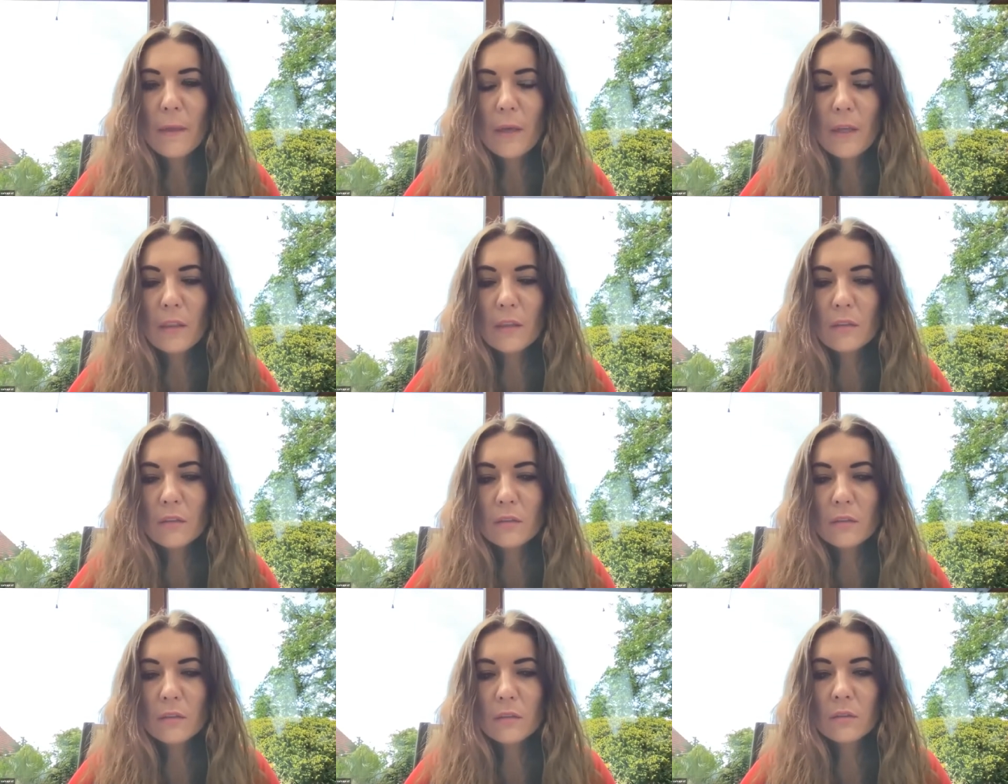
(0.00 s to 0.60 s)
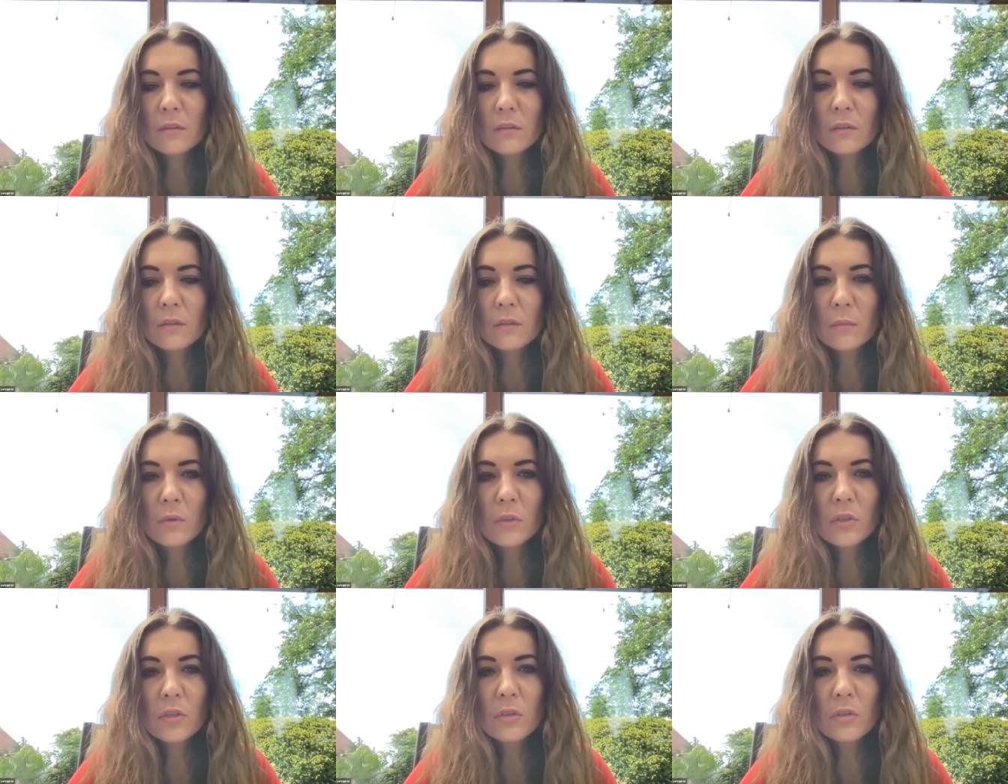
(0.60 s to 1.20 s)
and the
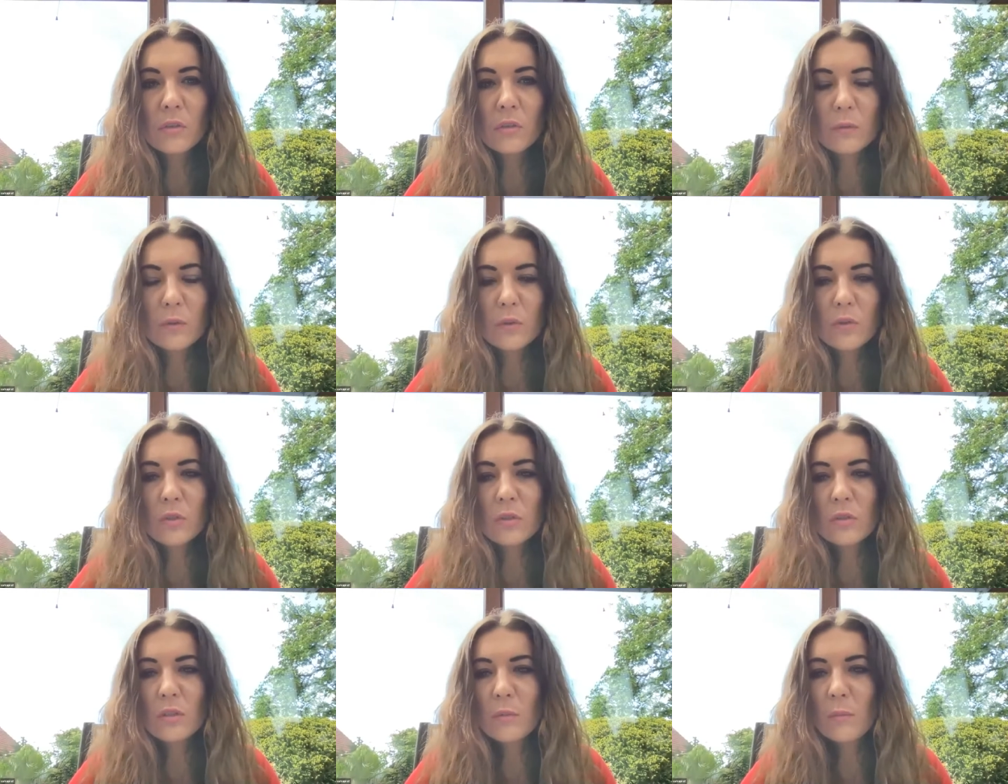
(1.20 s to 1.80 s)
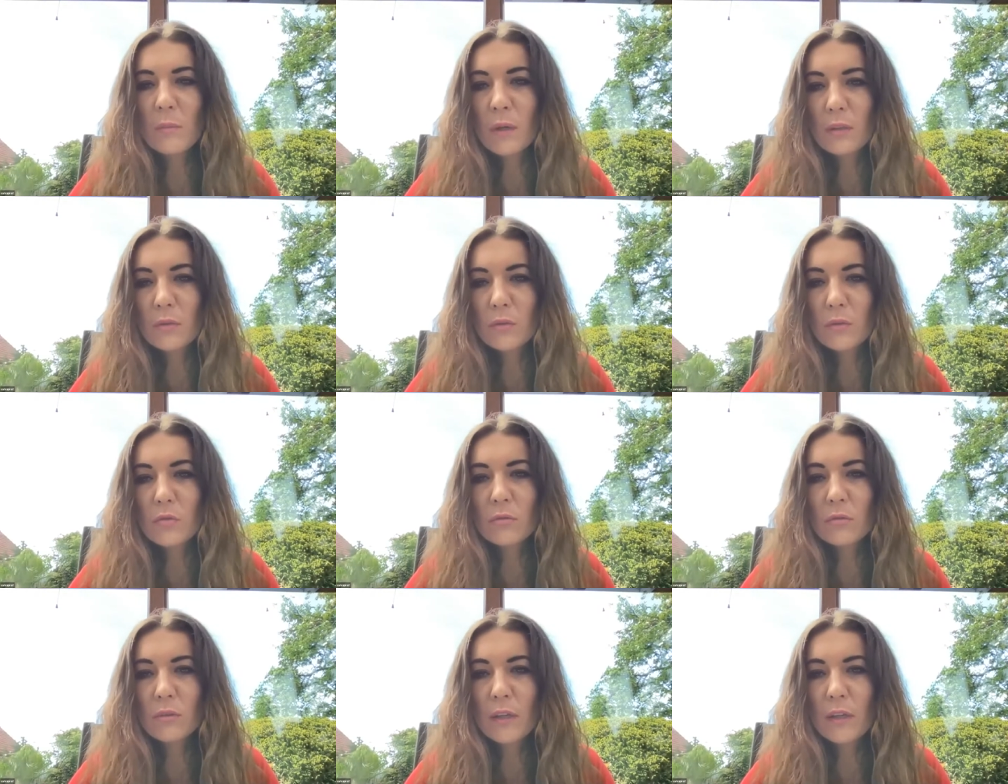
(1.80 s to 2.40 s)
commissioner was just about
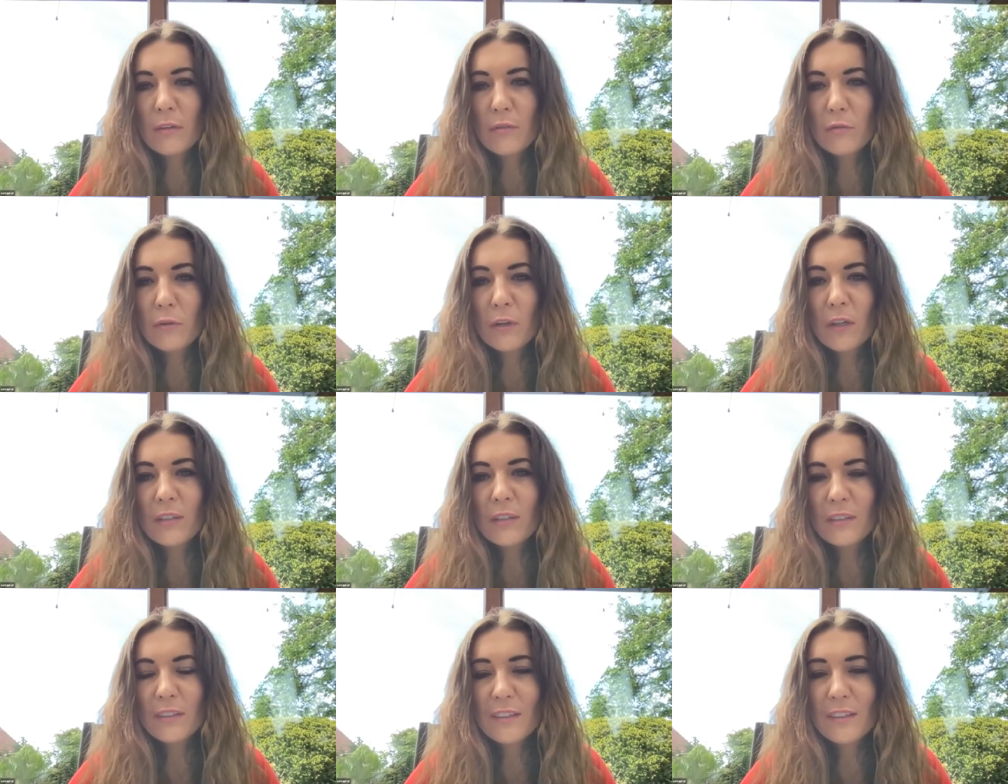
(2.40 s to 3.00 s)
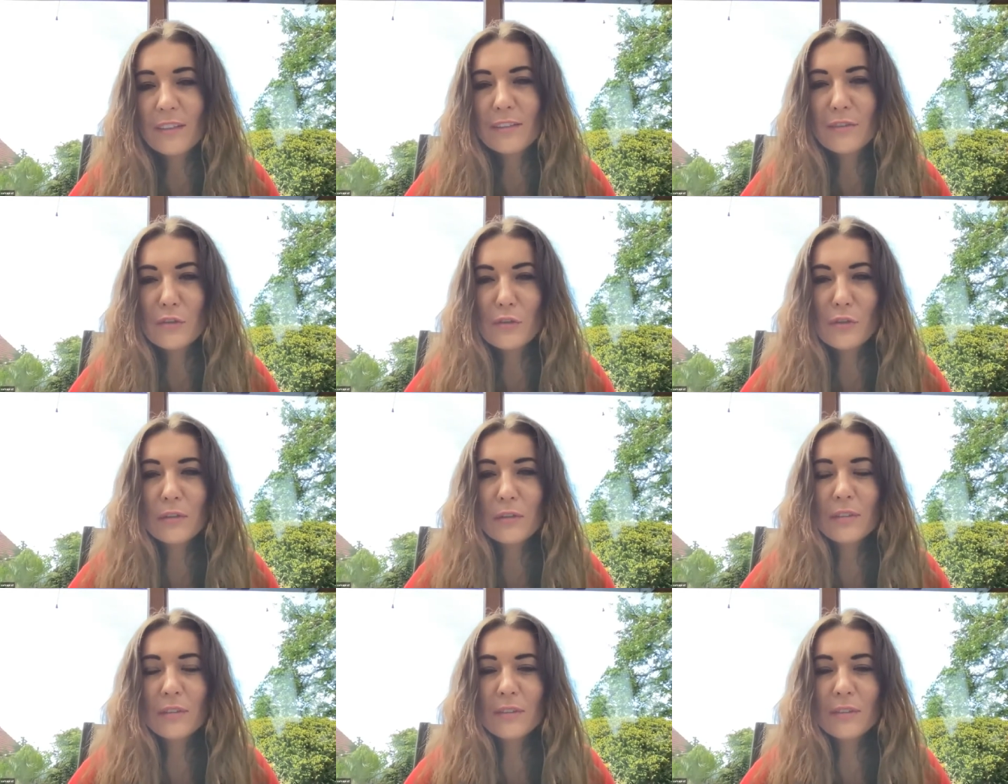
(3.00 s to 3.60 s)
to like fight against
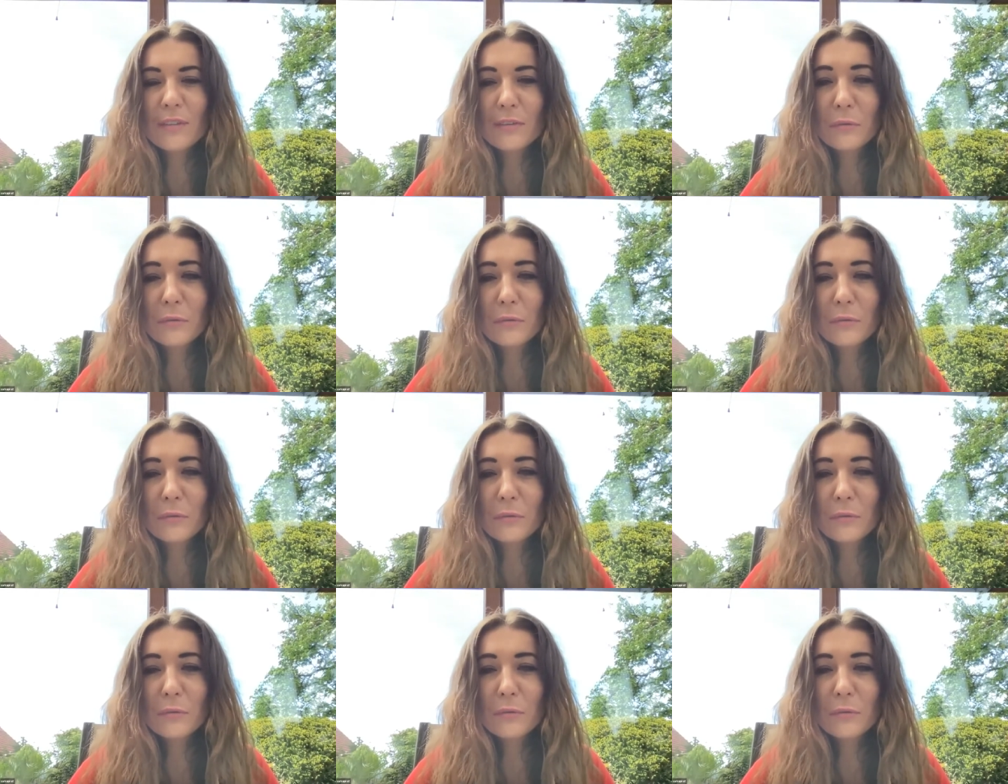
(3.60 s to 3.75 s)
uh,